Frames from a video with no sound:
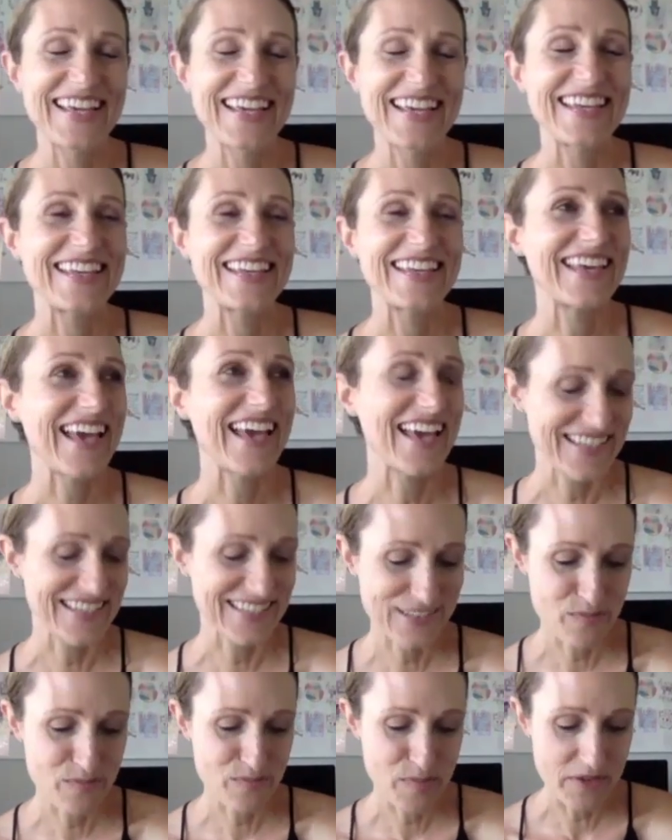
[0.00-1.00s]

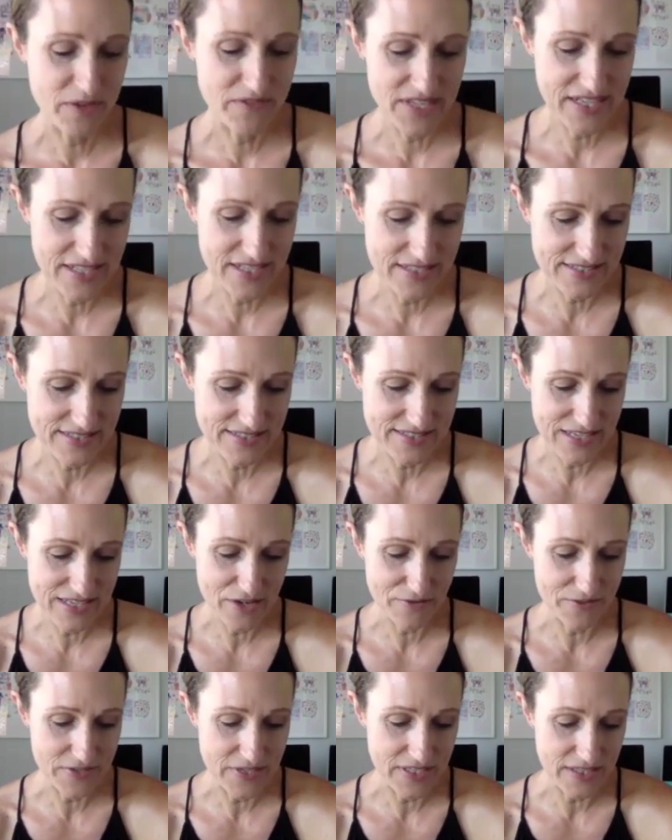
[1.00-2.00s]
Yes, pivot is
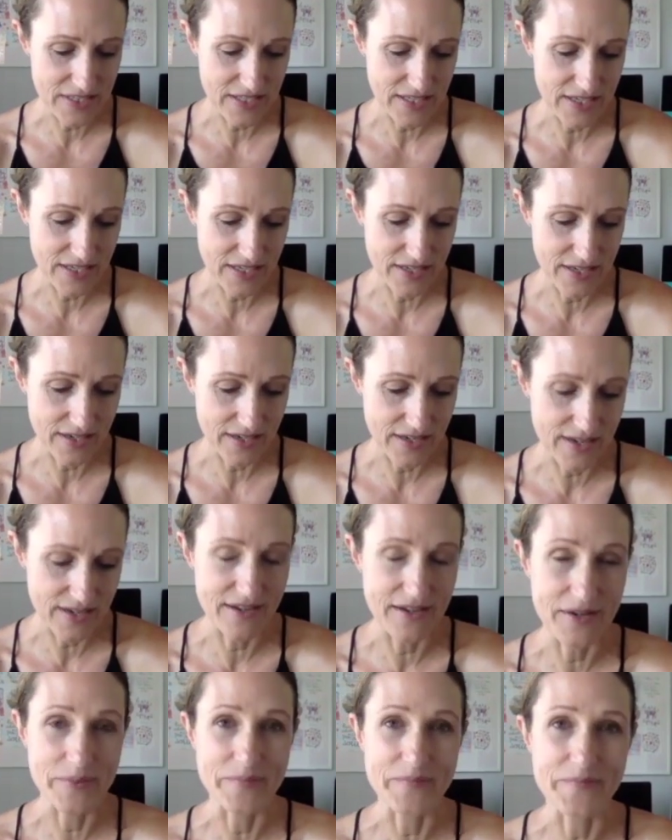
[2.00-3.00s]
definitely
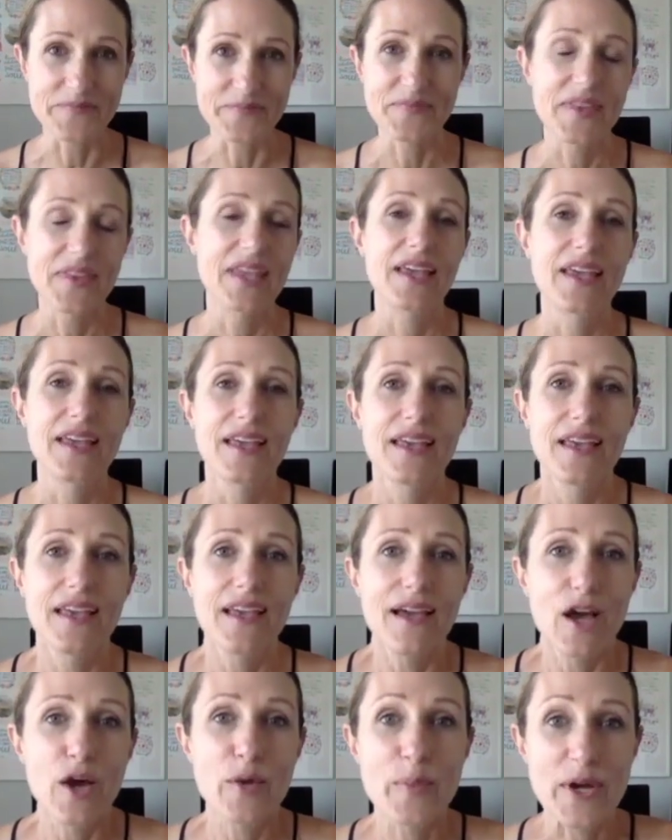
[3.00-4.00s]

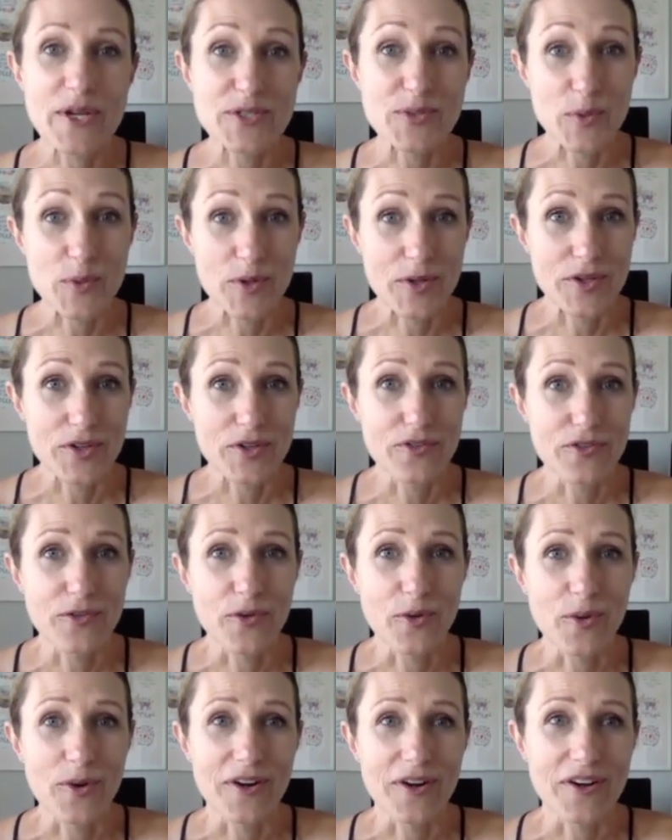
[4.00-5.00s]
a buzzword
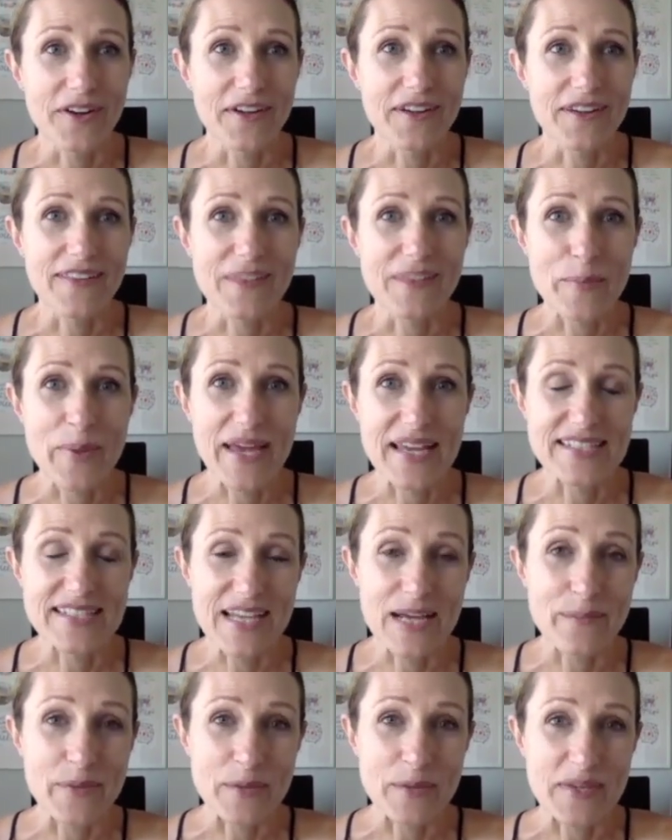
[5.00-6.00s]
for the
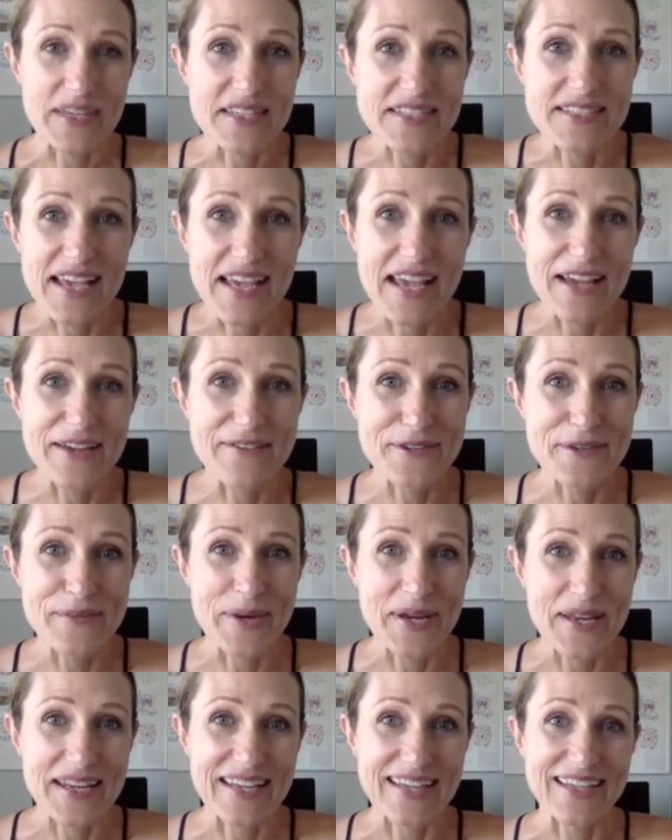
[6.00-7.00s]
pandemic because
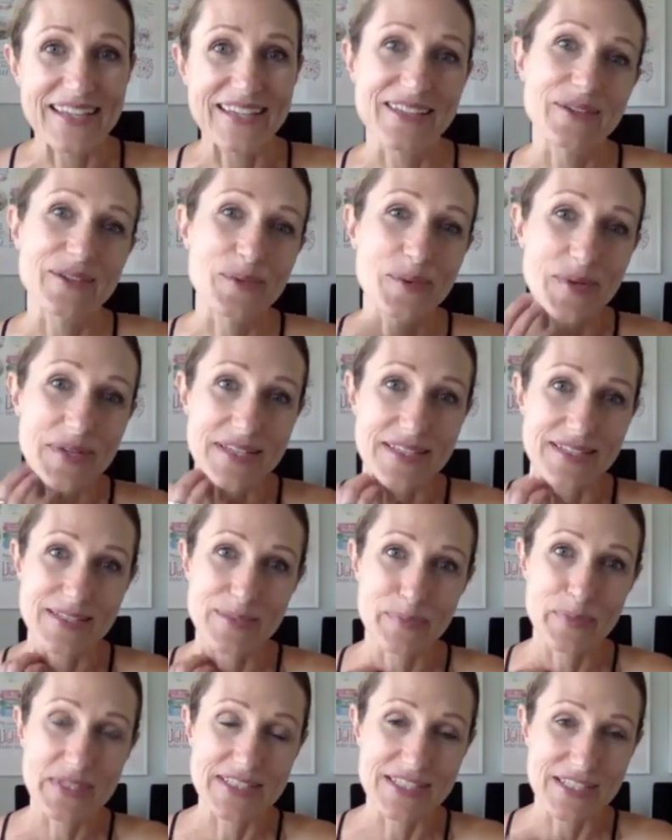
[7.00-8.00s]
everybody
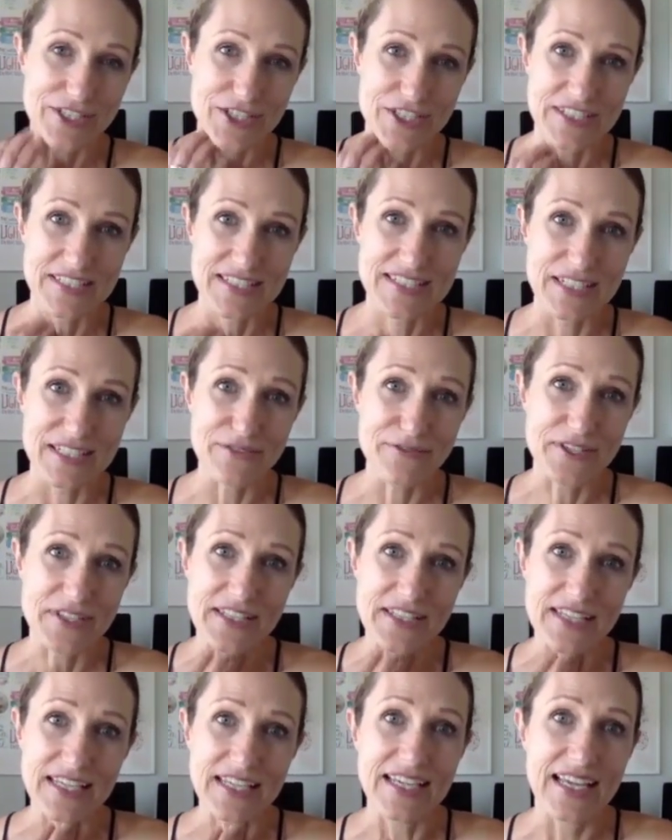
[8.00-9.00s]
was positioned
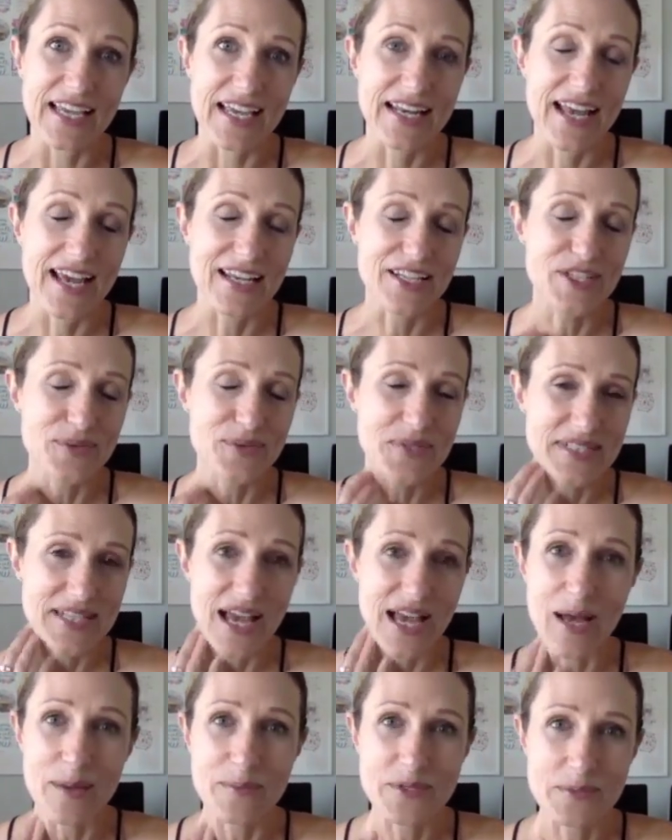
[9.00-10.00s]
differently and had to
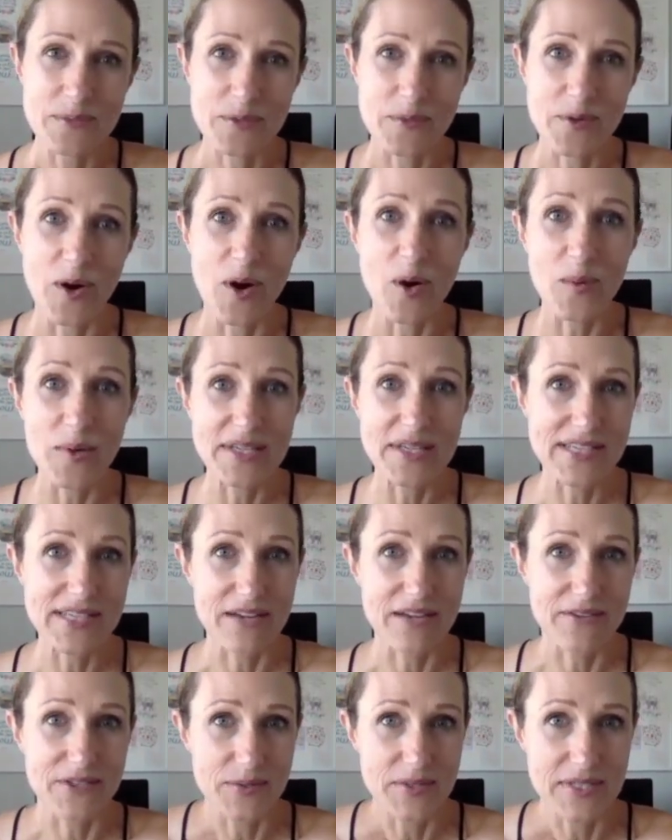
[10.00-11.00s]
adapt. I mean, we always
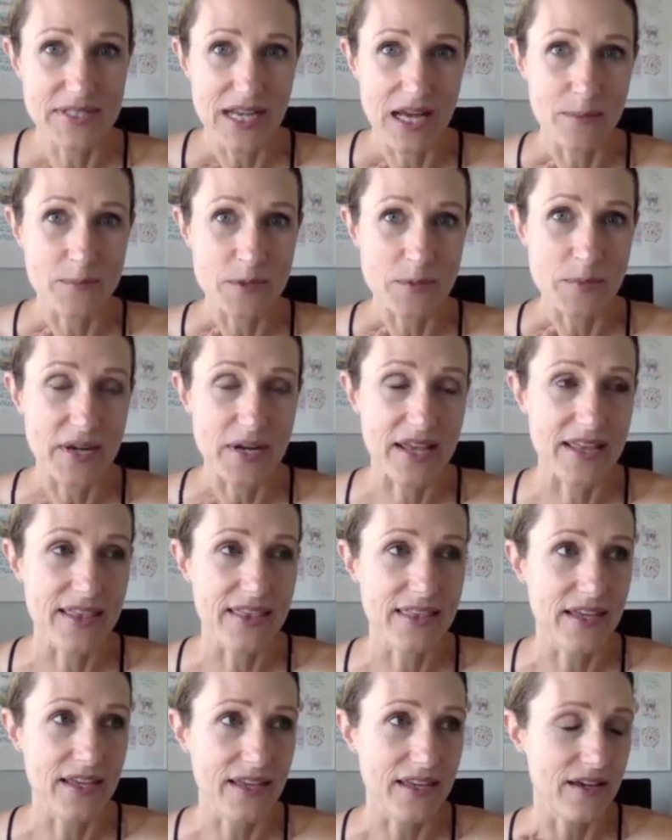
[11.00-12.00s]
have to adapt, but I
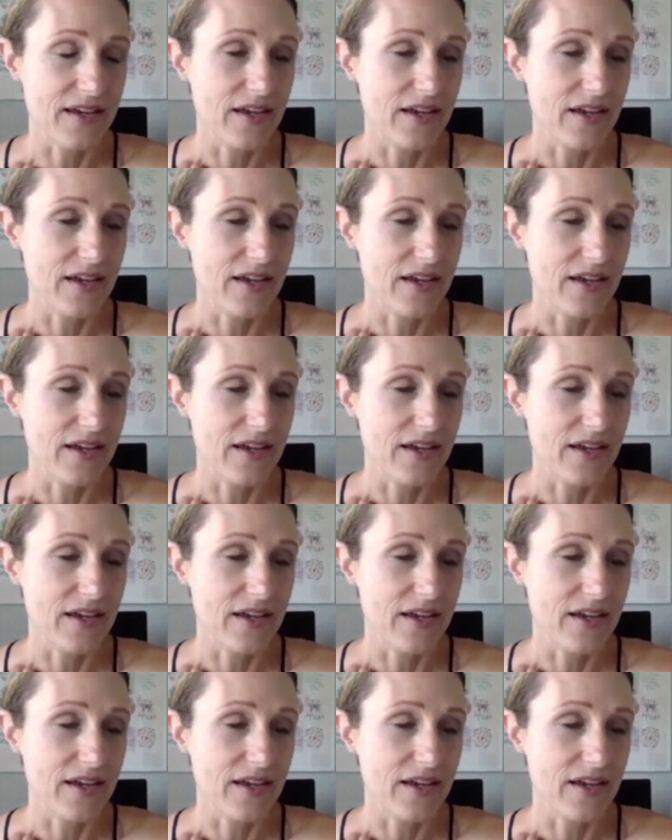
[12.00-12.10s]
think